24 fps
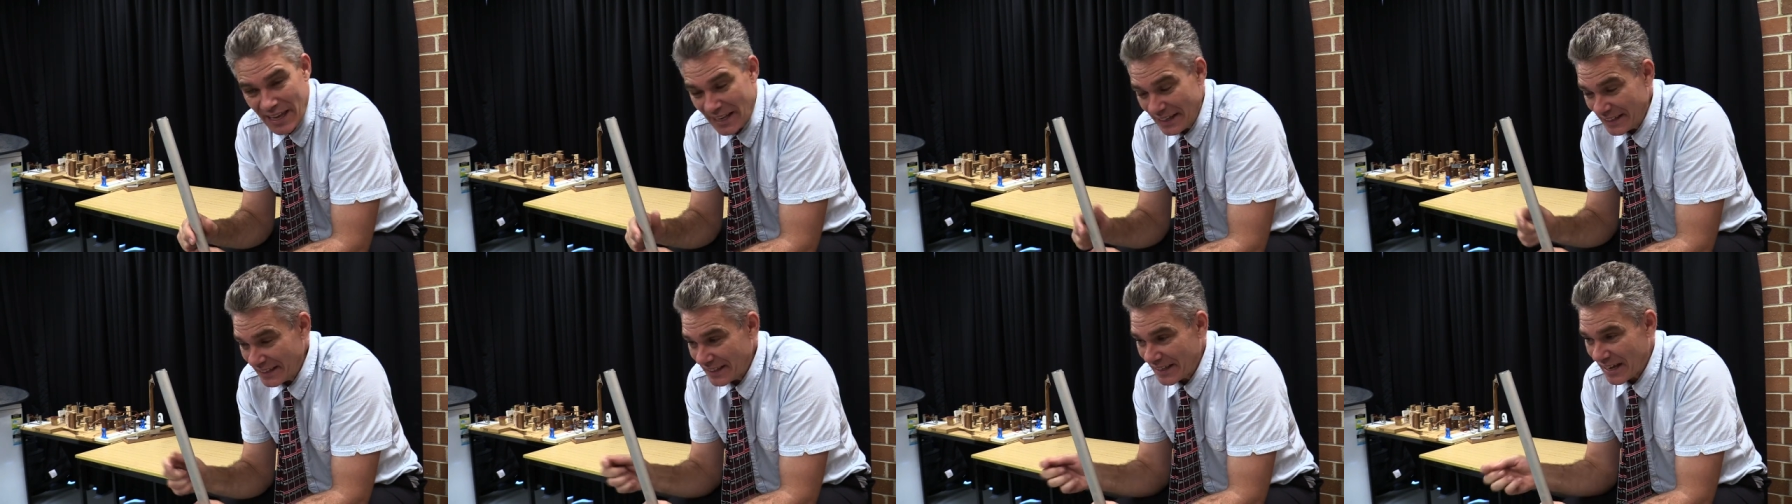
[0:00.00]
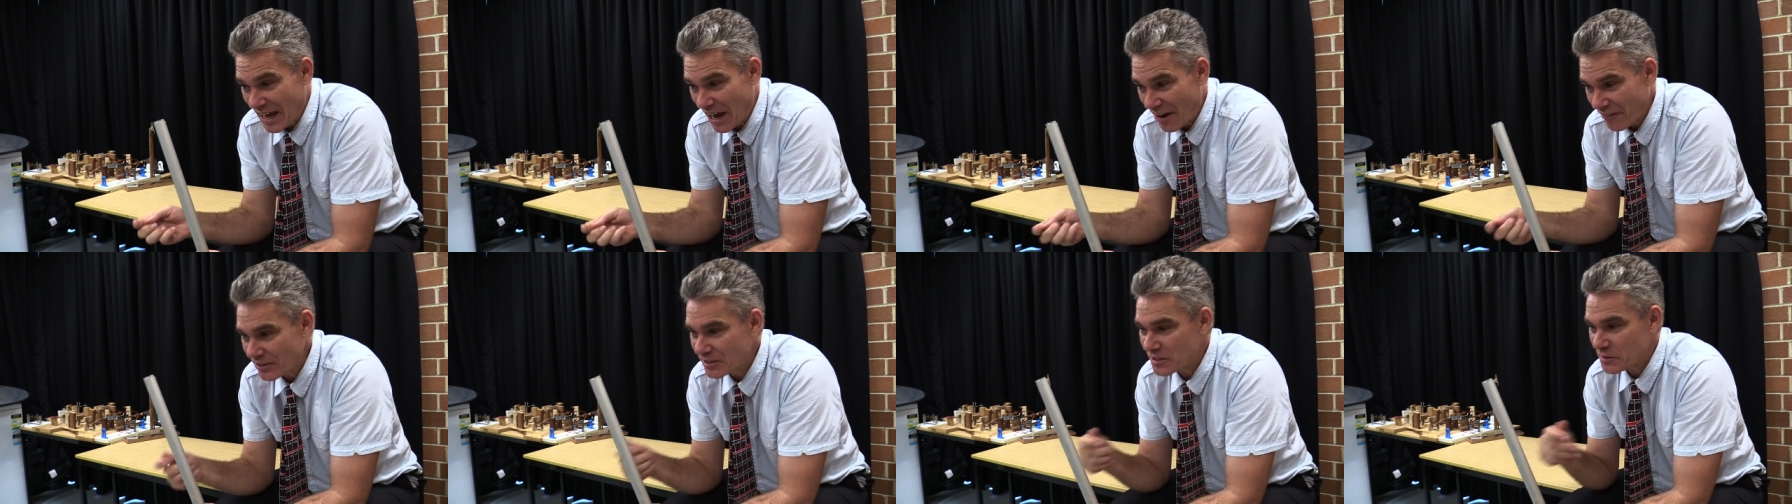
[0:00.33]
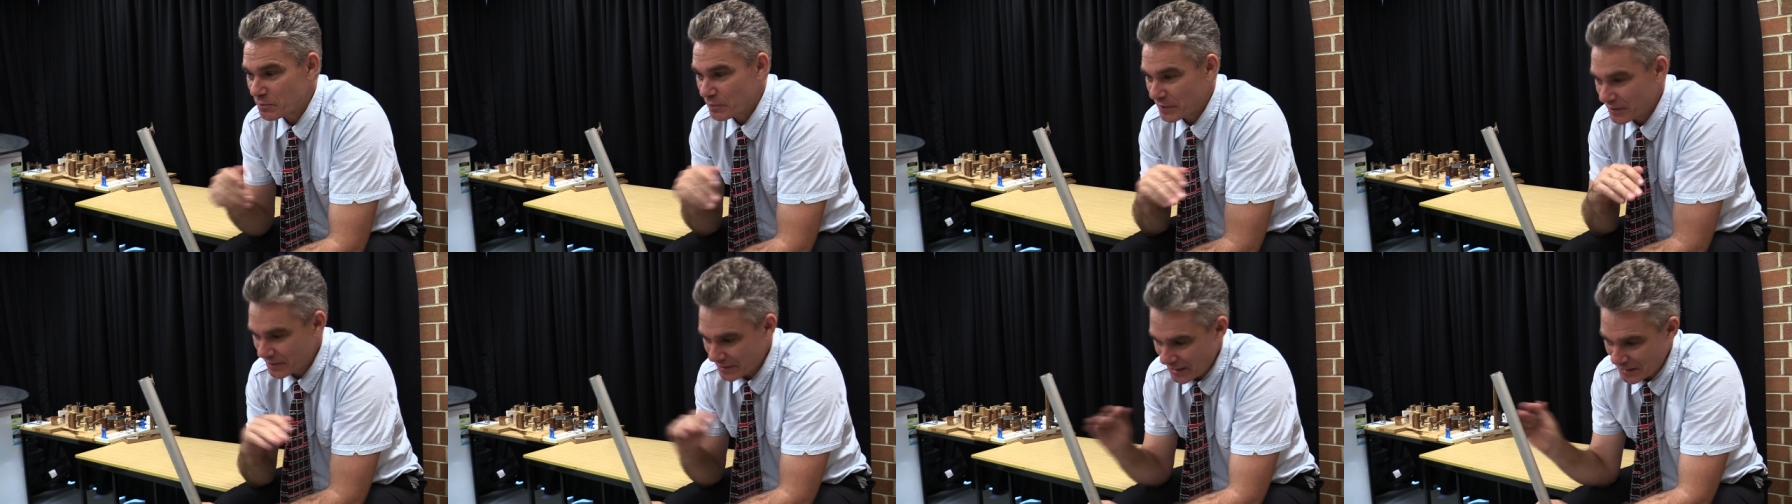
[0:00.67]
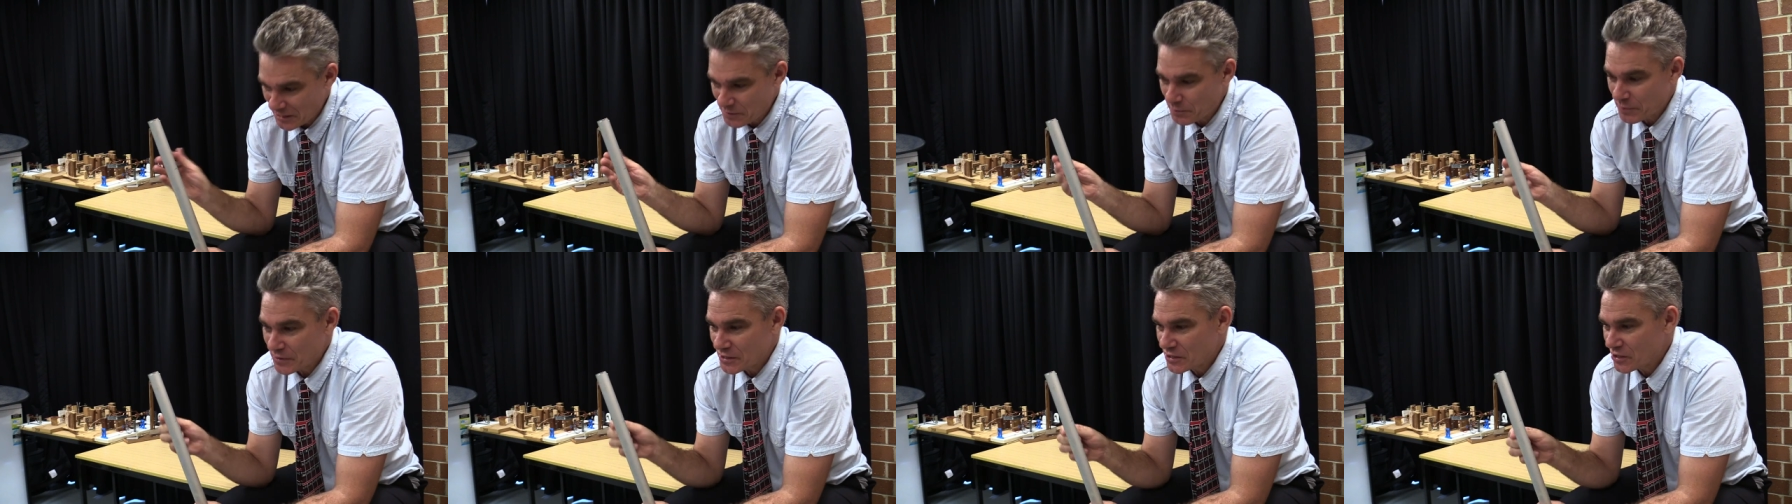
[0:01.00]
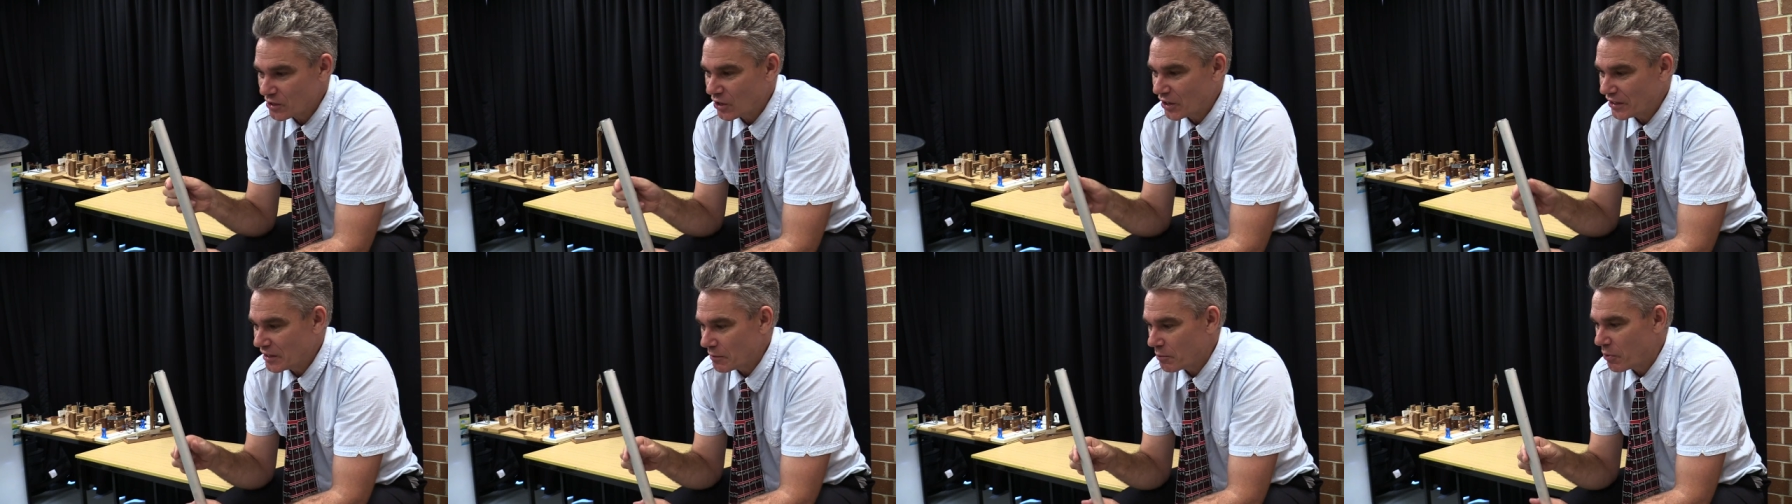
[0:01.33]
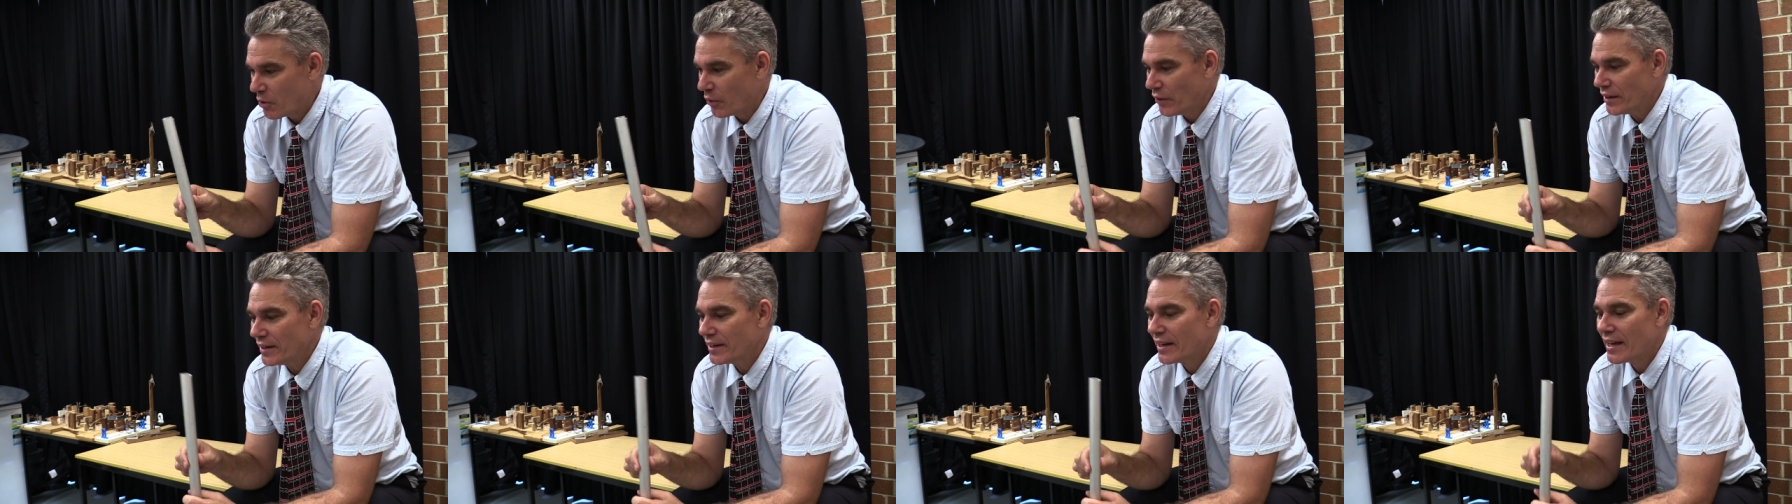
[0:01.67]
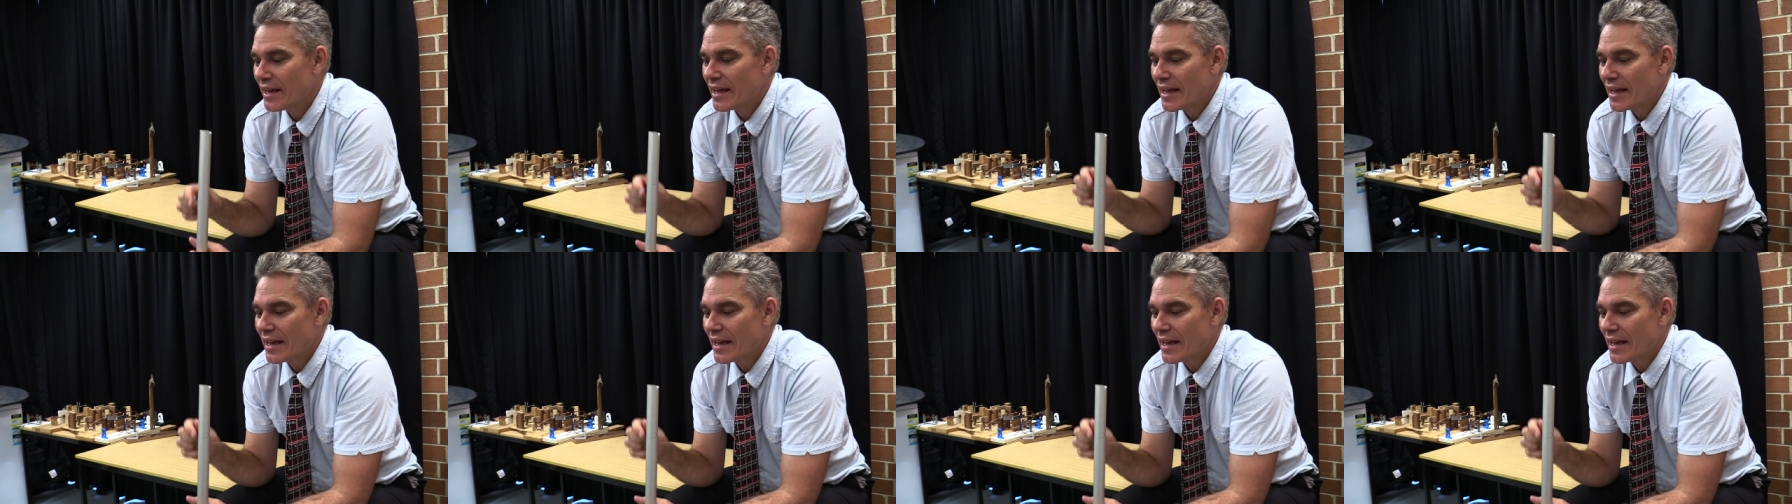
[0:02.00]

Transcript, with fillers: eddy currents, but that's beside the point,